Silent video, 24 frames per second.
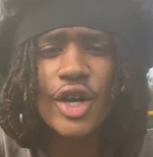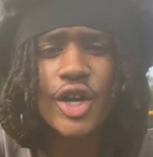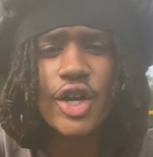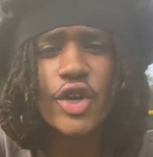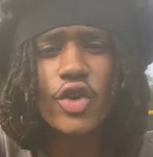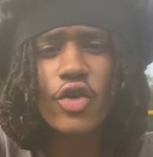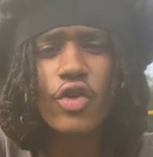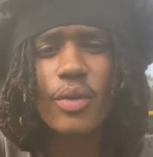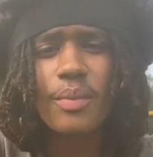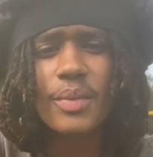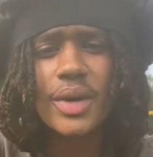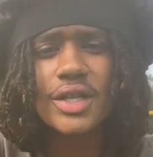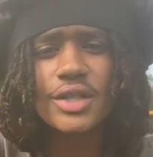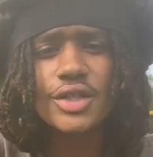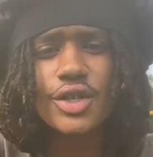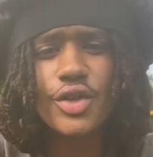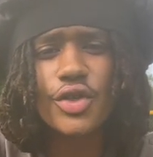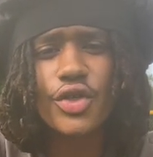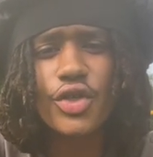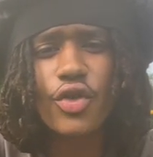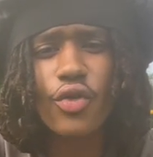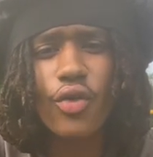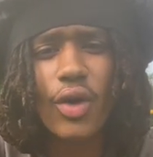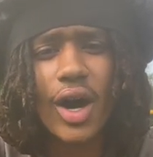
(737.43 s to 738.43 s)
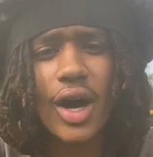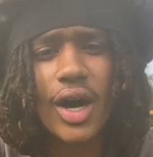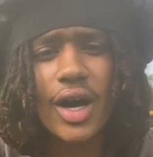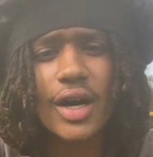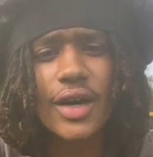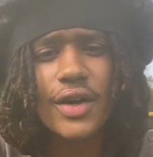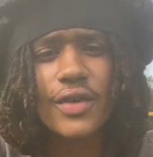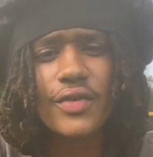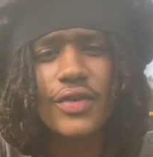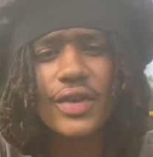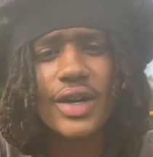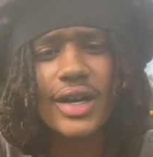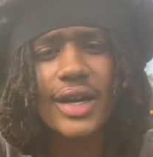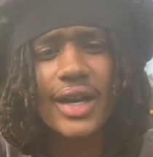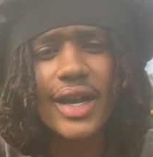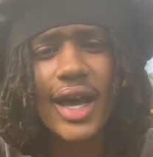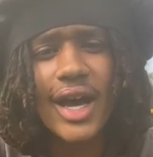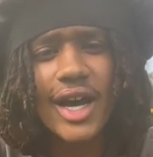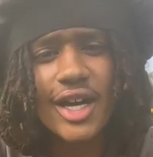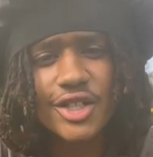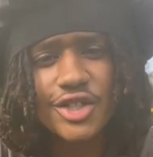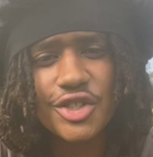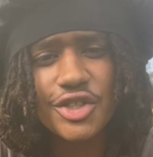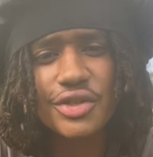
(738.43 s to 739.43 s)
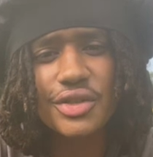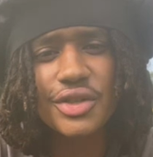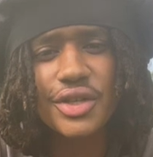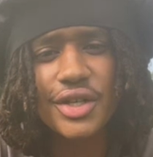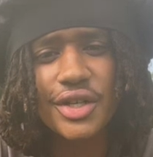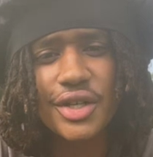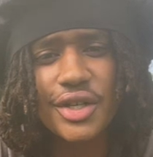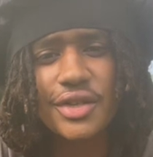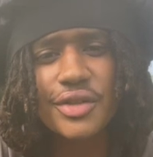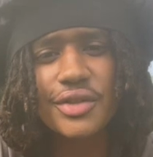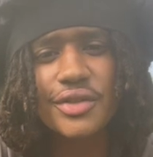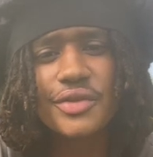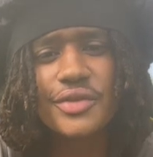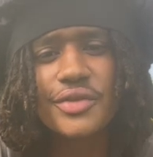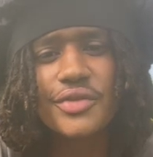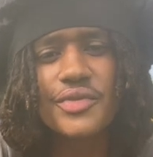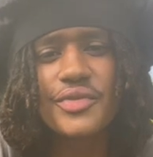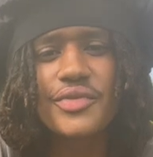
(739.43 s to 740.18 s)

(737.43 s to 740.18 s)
You were meant to thrive naturally, yo.